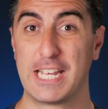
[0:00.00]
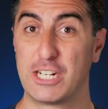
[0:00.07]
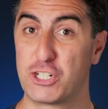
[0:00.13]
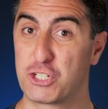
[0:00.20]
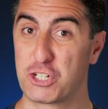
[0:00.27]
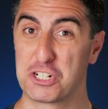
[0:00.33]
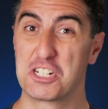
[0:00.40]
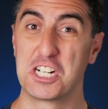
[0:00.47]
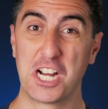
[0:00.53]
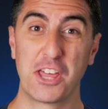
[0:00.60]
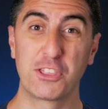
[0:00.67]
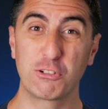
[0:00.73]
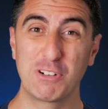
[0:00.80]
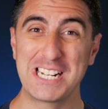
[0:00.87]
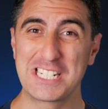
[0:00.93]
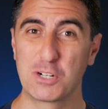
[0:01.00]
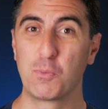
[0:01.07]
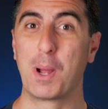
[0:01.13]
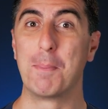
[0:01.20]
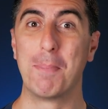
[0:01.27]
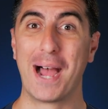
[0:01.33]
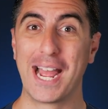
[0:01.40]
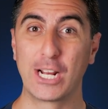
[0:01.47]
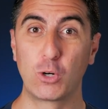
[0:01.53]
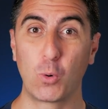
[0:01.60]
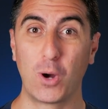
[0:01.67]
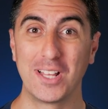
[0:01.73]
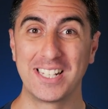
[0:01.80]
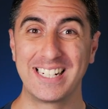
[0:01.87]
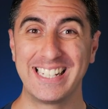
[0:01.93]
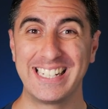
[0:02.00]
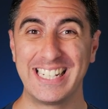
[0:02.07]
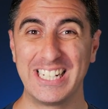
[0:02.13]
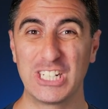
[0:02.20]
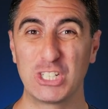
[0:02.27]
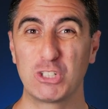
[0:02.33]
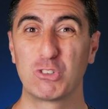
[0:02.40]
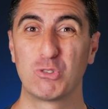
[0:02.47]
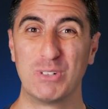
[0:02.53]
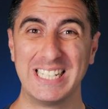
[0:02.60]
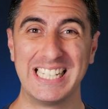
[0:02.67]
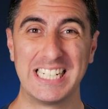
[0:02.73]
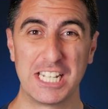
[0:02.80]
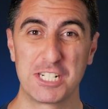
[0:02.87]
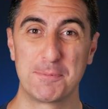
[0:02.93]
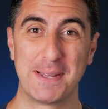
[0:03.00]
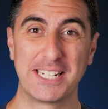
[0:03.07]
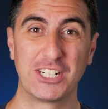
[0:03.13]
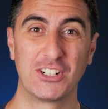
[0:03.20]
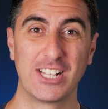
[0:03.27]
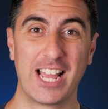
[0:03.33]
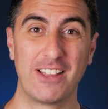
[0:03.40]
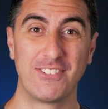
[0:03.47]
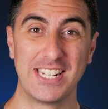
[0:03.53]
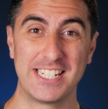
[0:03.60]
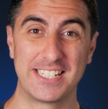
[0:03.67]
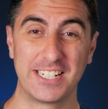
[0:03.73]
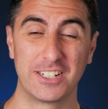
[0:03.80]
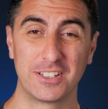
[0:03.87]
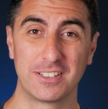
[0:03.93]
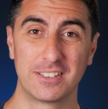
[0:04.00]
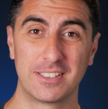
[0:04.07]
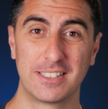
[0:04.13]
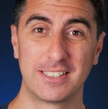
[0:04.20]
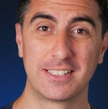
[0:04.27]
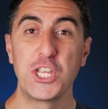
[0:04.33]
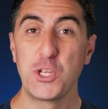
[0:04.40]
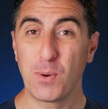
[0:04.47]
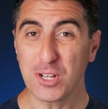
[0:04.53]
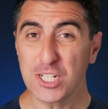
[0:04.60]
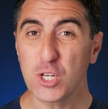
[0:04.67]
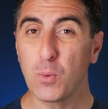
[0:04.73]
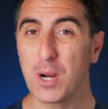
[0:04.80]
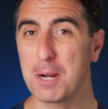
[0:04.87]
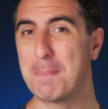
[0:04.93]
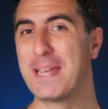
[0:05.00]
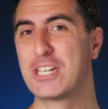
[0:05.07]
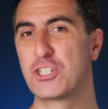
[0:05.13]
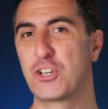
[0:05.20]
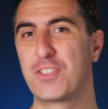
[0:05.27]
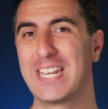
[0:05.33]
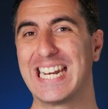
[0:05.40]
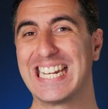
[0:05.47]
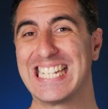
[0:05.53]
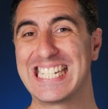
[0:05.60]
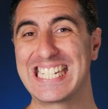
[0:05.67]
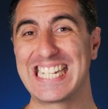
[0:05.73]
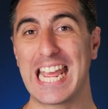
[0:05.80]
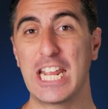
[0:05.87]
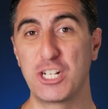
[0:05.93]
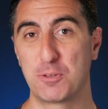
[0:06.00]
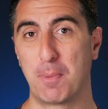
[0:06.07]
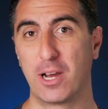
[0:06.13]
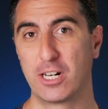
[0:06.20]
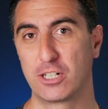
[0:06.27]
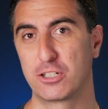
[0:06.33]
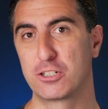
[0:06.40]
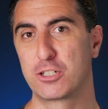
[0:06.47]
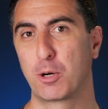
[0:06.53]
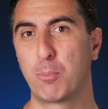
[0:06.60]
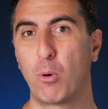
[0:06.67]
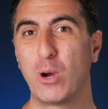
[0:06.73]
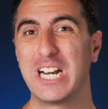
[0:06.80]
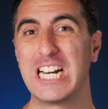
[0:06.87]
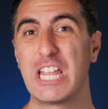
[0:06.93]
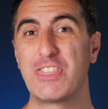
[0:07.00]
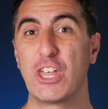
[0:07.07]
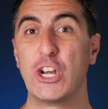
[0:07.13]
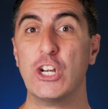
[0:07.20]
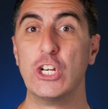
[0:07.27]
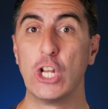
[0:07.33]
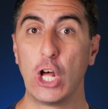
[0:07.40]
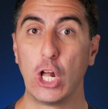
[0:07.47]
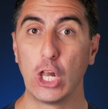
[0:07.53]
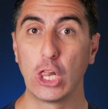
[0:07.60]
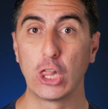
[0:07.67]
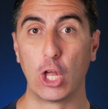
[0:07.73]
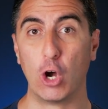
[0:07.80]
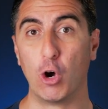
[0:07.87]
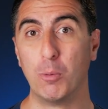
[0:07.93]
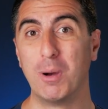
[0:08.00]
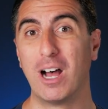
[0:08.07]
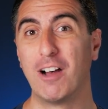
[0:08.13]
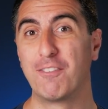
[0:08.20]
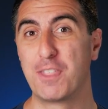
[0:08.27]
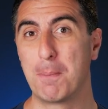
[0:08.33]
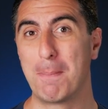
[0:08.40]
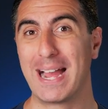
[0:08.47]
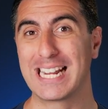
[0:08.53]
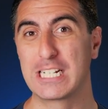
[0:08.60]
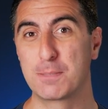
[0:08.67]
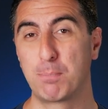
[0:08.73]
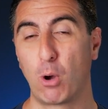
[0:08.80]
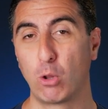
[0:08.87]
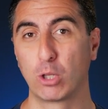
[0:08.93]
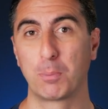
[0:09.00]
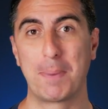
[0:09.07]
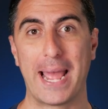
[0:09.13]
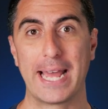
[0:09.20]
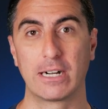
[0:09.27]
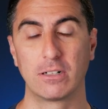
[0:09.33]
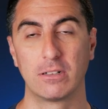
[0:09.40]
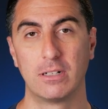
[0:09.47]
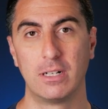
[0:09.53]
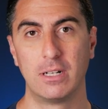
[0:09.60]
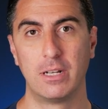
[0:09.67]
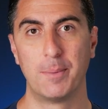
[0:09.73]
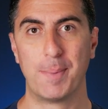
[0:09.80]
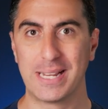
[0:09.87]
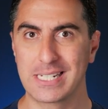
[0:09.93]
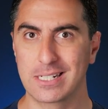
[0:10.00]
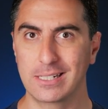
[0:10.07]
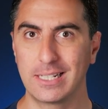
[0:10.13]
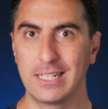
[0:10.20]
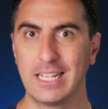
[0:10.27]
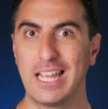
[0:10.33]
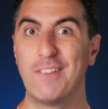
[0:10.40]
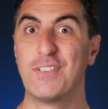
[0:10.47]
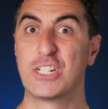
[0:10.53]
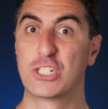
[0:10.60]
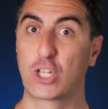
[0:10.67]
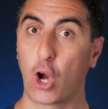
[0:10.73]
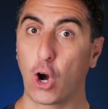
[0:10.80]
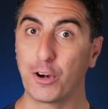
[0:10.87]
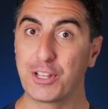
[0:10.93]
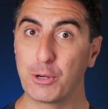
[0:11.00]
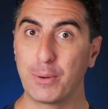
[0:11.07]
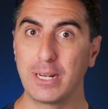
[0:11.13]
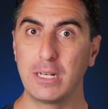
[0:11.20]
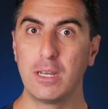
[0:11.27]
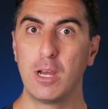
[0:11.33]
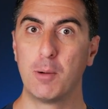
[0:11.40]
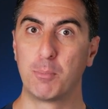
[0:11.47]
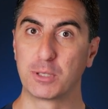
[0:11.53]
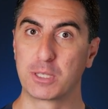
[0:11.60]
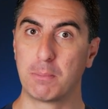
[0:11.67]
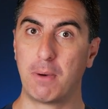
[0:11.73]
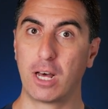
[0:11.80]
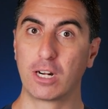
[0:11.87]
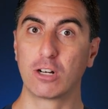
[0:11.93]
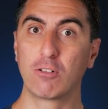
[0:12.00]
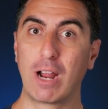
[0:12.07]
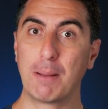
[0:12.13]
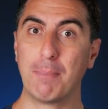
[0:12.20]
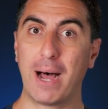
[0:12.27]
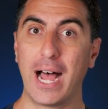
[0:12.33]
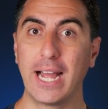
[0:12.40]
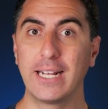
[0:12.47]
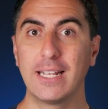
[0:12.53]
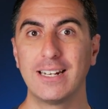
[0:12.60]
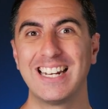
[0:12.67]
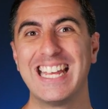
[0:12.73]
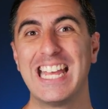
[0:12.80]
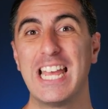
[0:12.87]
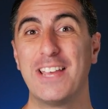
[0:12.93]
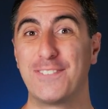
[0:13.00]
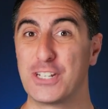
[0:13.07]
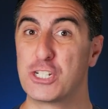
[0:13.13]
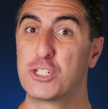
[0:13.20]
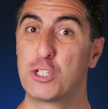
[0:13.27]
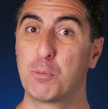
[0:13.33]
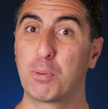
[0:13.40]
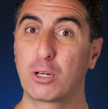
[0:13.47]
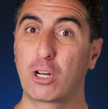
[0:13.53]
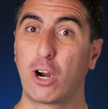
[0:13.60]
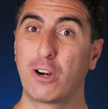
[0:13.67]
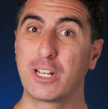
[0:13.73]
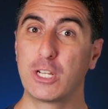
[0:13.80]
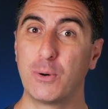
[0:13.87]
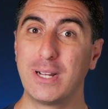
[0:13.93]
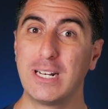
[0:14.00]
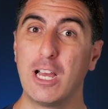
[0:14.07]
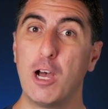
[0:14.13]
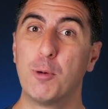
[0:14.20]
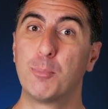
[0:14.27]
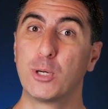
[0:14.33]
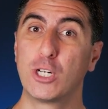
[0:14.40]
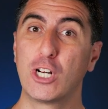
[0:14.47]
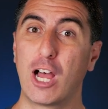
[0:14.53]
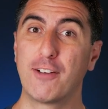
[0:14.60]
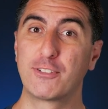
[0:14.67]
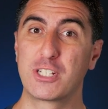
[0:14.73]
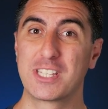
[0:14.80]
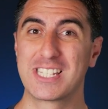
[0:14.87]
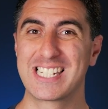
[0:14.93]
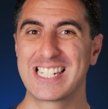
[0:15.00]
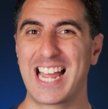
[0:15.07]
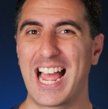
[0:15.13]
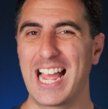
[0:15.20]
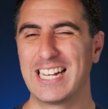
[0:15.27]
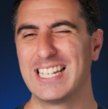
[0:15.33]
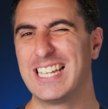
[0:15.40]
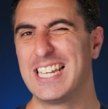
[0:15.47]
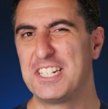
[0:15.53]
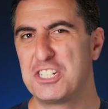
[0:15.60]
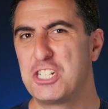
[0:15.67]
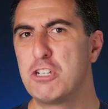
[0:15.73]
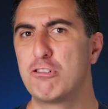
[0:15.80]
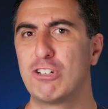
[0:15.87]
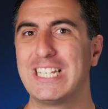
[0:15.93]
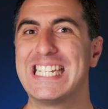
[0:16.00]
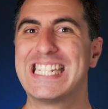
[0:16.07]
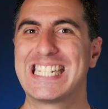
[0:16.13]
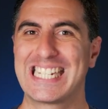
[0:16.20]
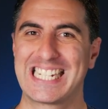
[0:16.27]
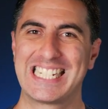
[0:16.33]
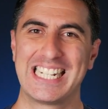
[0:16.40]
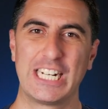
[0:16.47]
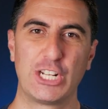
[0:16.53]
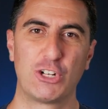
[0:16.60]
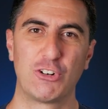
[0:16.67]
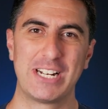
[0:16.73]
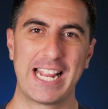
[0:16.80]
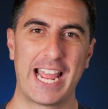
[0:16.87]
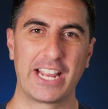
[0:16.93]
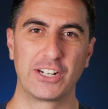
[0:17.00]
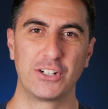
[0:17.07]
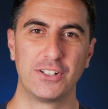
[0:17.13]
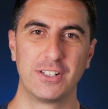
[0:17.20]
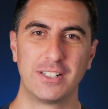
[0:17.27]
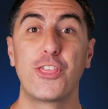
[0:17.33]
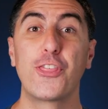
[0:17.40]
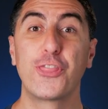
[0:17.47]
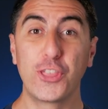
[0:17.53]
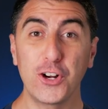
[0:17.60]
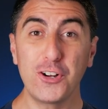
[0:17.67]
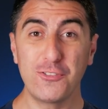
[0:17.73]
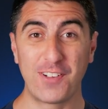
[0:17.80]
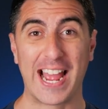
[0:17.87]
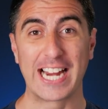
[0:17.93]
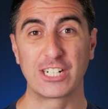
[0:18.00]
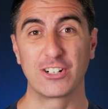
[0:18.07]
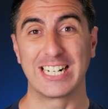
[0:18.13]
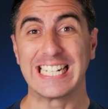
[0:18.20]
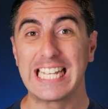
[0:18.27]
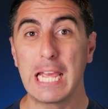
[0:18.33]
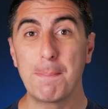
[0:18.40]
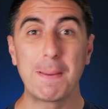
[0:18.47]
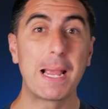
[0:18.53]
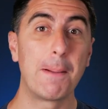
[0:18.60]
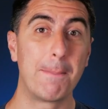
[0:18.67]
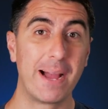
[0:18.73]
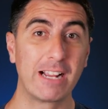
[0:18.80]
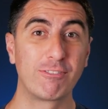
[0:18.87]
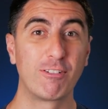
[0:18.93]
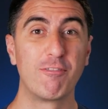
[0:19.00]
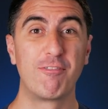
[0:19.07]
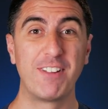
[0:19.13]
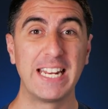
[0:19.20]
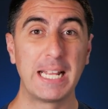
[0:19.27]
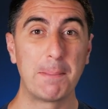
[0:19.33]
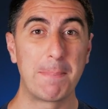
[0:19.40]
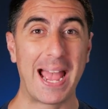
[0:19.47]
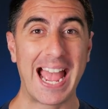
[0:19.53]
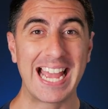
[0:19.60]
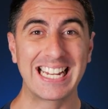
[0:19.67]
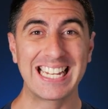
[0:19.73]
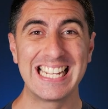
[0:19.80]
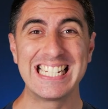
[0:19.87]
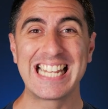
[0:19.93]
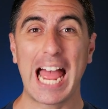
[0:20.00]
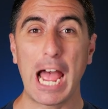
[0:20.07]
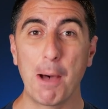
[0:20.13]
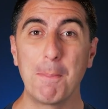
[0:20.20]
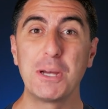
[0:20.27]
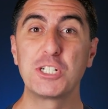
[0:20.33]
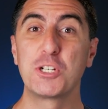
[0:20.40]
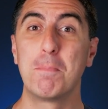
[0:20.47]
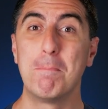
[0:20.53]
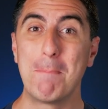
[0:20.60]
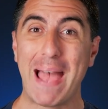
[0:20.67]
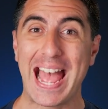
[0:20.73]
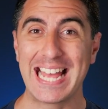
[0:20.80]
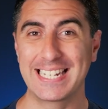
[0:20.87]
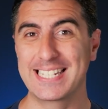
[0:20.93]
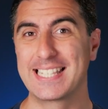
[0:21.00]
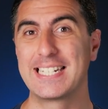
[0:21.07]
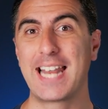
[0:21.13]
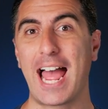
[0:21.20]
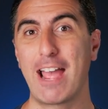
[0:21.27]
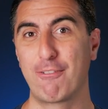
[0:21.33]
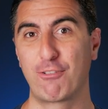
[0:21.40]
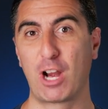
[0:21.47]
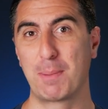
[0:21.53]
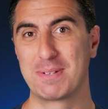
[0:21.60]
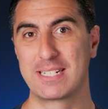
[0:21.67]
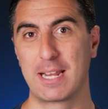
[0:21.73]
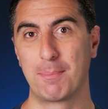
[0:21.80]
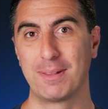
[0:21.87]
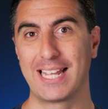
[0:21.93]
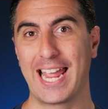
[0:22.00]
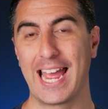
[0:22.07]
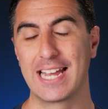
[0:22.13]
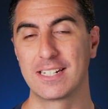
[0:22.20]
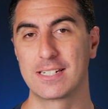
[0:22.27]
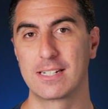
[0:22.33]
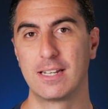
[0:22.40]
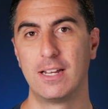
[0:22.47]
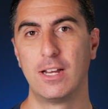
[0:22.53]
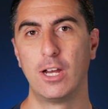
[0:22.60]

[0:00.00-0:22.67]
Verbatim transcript: It's just another reason why buying quality gear really does make your life easier. You also want to make sure that any stage monitors are pointed at the null lobe of the mic's polar pattern. Basically, if it's cardioid, put the monitor right behind it. If it's supercardioid, put it off to the side. It's usually 60 degree angle. The third factor in keeping a mic from feeding back is how much mass the diaphragm assembly has.